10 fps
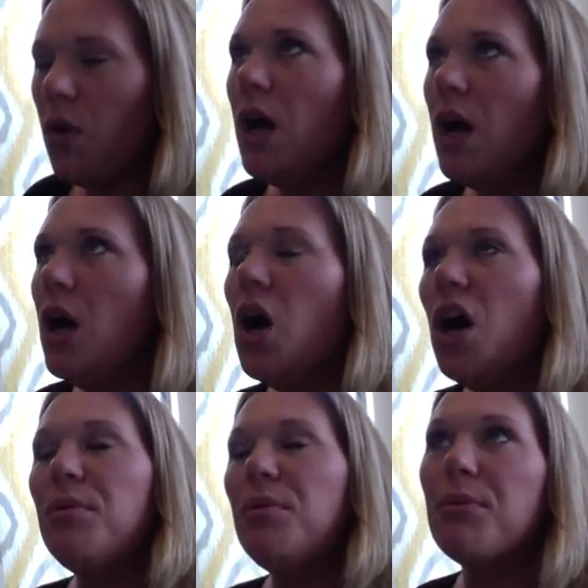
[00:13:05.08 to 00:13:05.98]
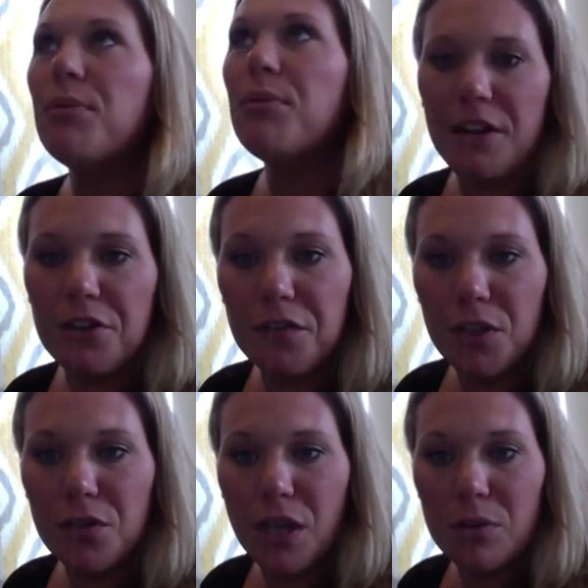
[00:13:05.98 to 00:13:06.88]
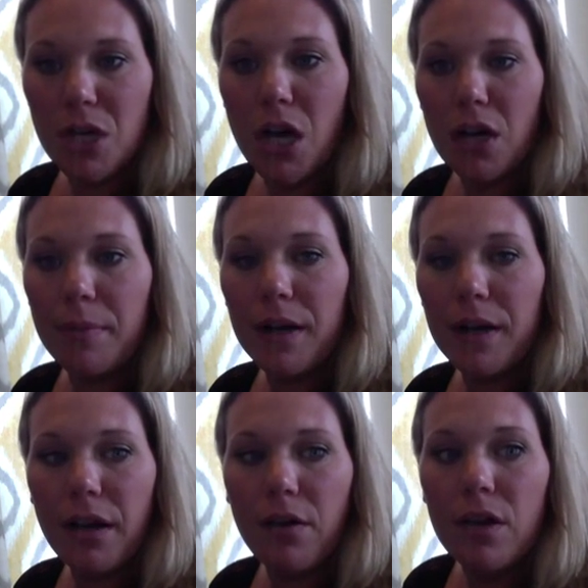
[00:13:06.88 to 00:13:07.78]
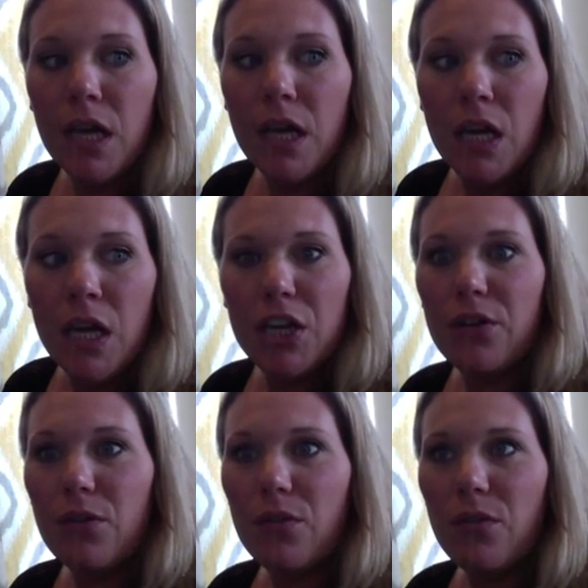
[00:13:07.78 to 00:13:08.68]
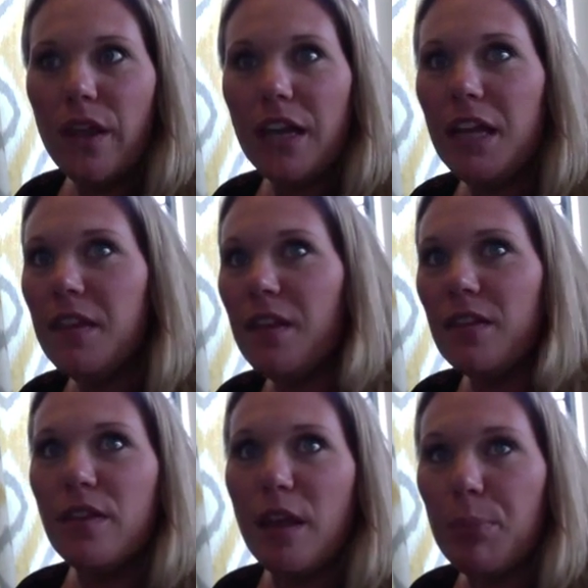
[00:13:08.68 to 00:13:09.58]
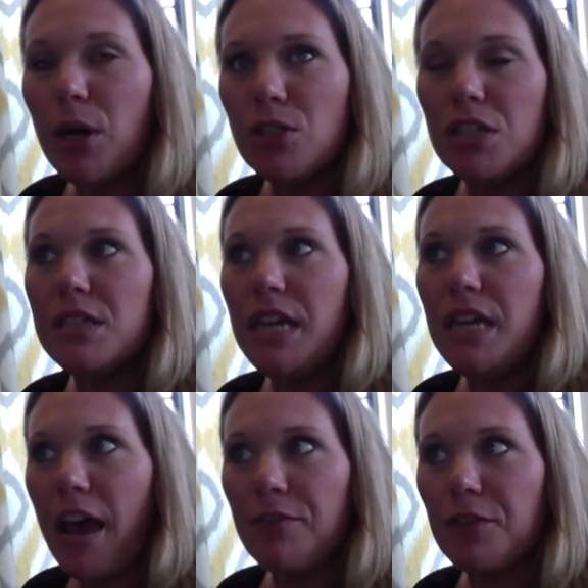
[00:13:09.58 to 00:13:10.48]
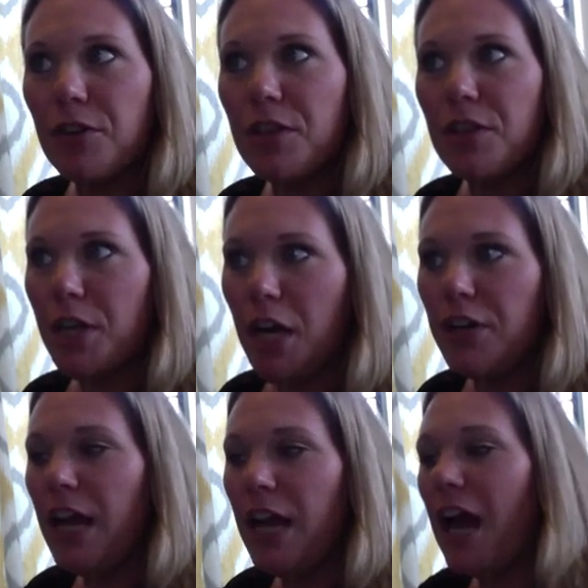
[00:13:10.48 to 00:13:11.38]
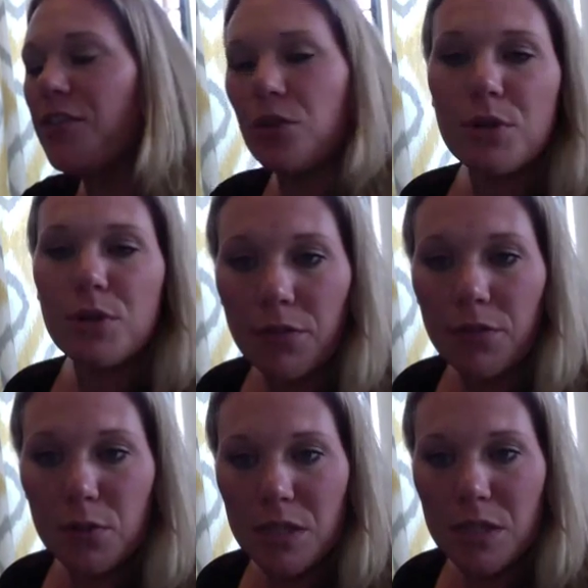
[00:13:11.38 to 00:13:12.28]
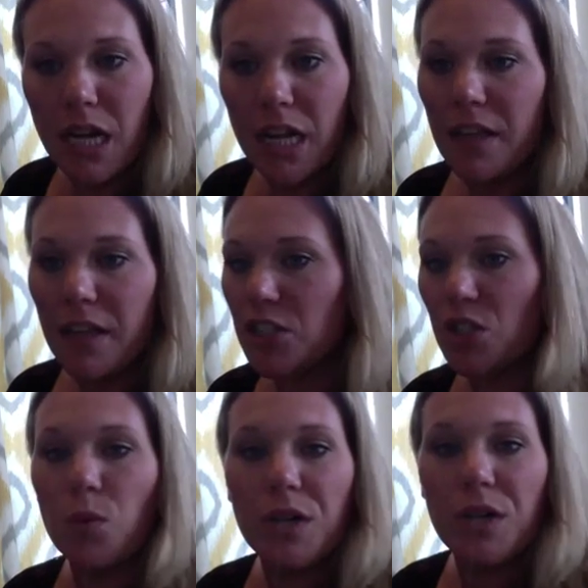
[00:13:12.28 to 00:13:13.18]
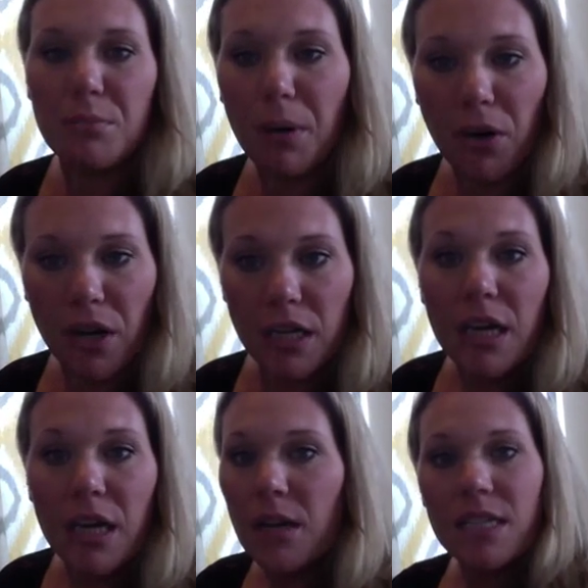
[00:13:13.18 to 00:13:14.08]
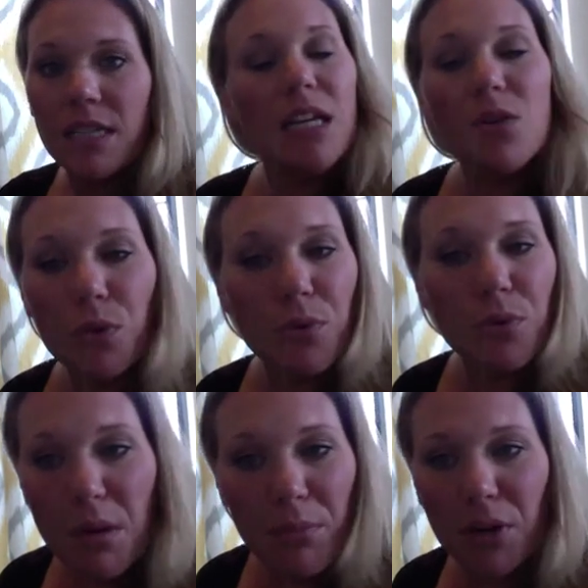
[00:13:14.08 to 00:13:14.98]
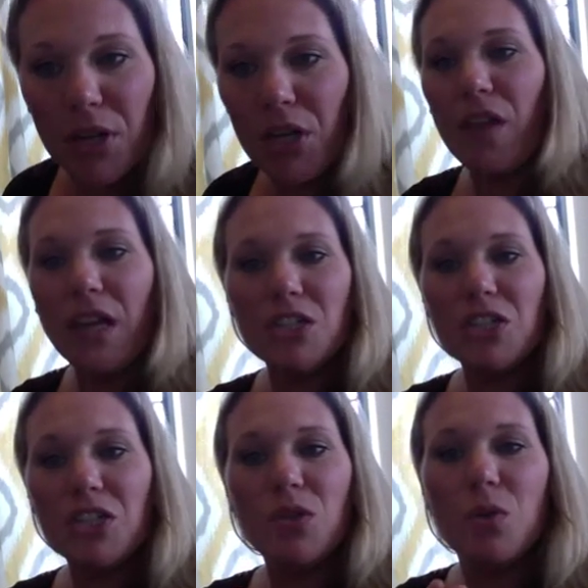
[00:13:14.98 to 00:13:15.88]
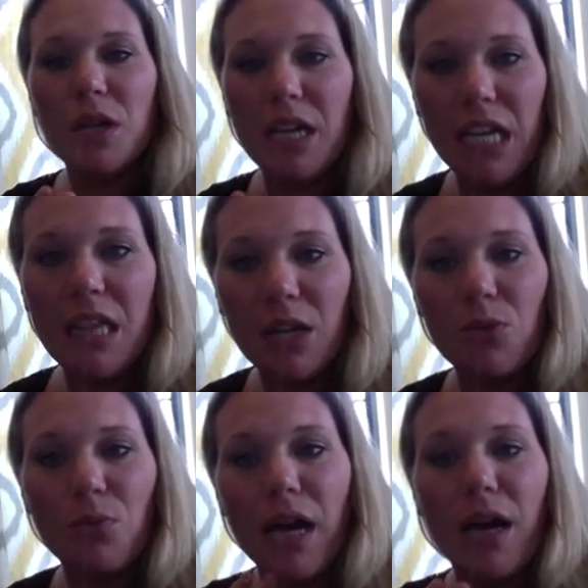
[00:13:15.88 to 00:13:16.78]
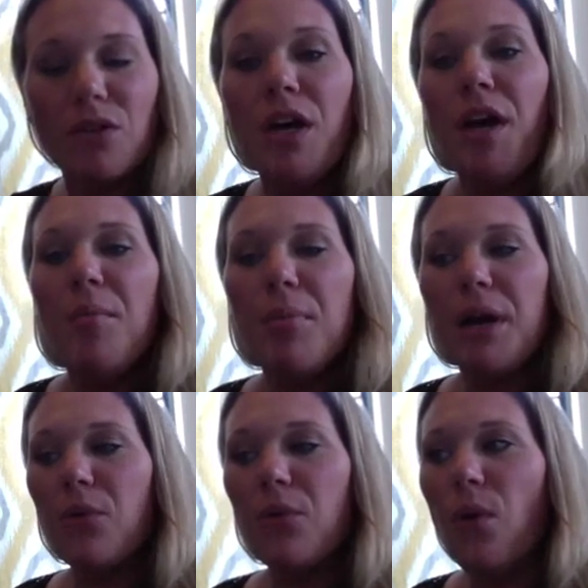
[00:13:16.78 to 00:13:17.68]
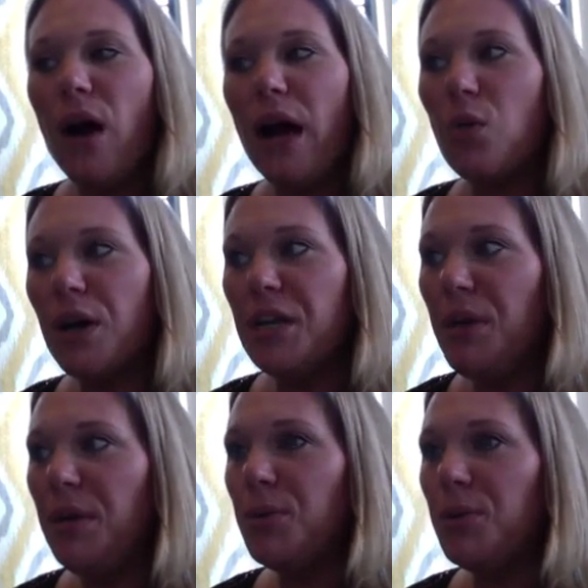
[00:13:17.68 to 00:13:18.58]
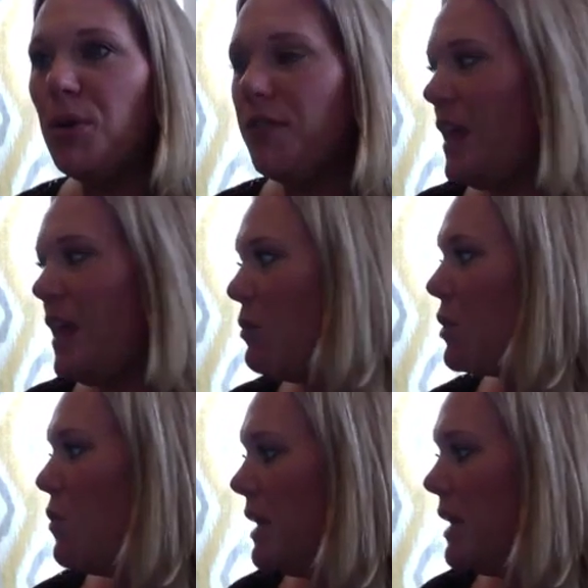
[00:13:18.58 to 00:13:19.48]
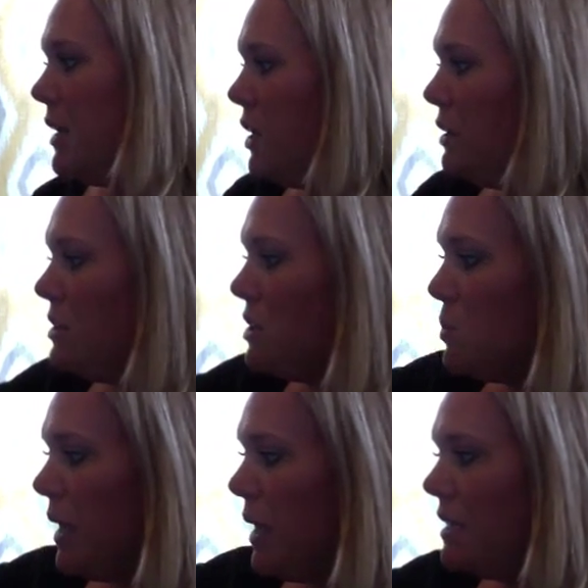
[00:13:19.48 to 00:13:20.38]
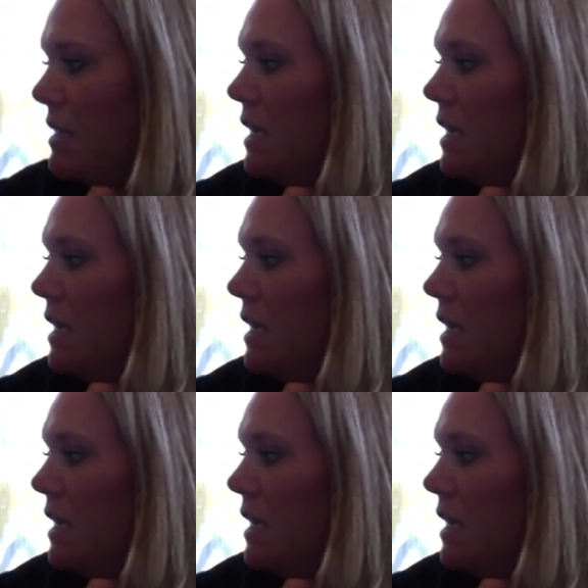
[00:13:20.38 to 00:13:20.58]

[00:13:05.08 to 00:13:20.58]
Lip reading: all the people that I interviewed, they would talk about how, anything that they purchased after the recovery was done, they just wanted to burn it because they didn't want to remember, they just didn't want anything around. But I wanted people, if they were going, to spend,